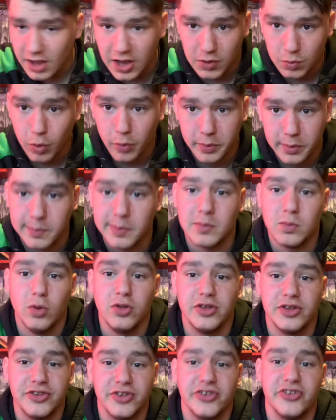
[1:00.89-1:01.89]
What we've been
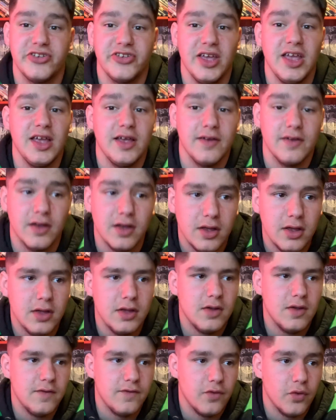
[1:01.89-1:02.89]
wanting to see
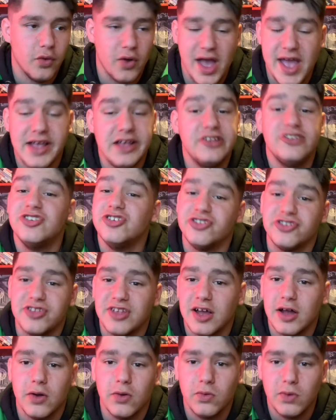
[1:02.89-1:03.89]
for ages
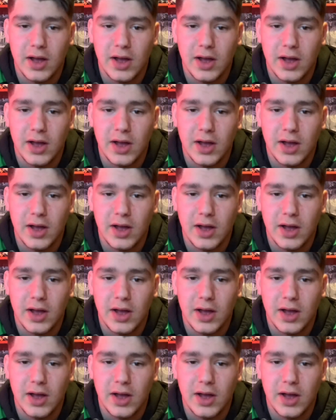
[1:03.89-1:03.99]
now,